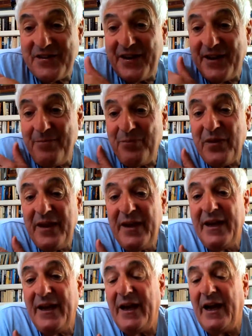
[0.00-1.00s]
there,
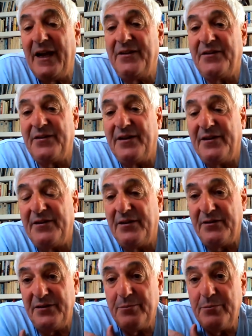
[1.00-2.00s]
and
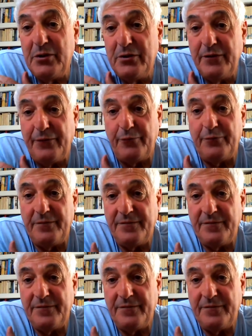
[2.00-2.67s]
the move